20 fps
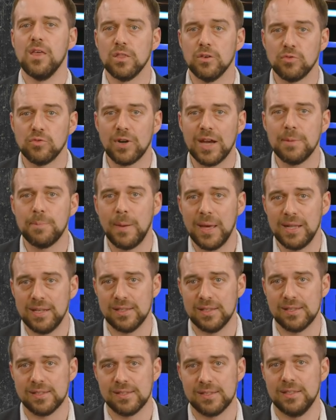The right
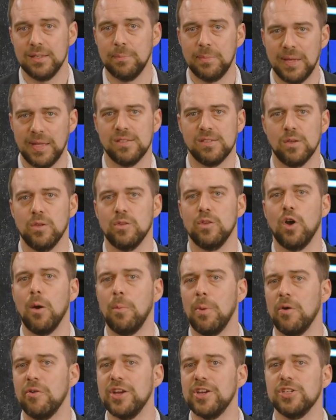balance depends on the
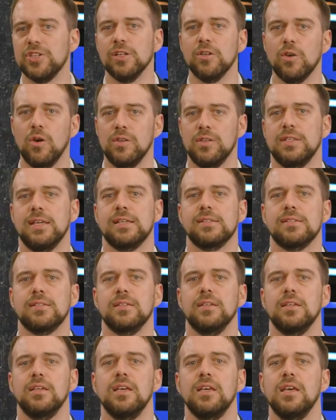operational
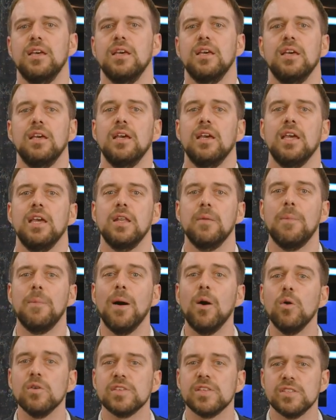context. In
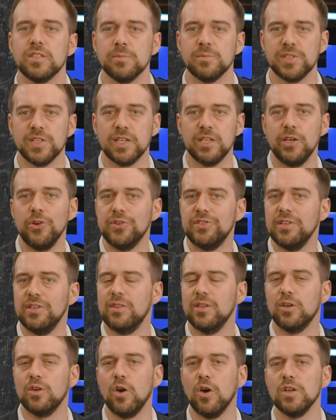power system security,
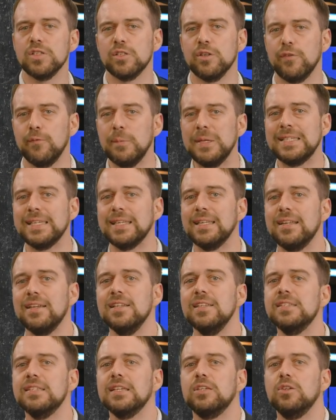the cost of missing an
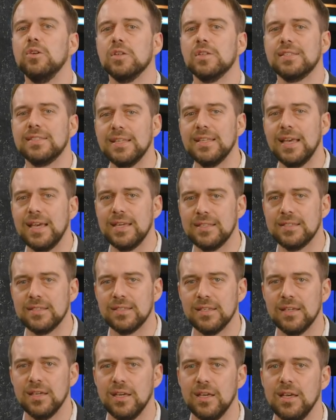insecure
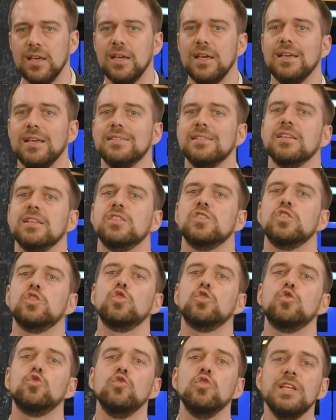state is
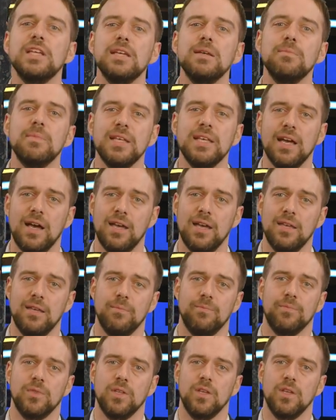extremely high.